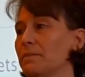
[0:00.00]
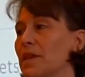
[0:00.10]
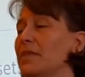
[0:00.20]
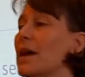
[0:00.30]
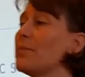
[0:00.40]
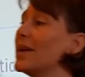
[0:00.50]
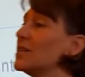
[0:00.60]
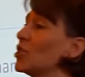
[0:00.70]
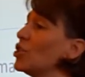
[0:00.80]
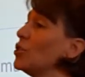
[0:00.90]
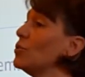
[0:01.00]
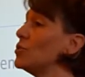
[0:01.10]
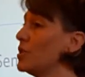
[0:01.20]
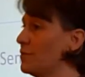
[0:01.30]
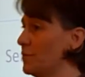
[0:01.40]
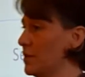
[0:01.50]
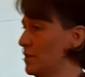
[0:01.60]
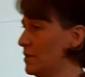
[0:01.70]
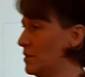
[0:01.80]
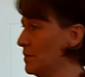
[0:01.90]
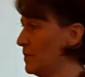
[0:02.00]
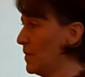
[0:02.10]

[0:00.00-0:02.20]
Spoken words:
And that makes a huge difference,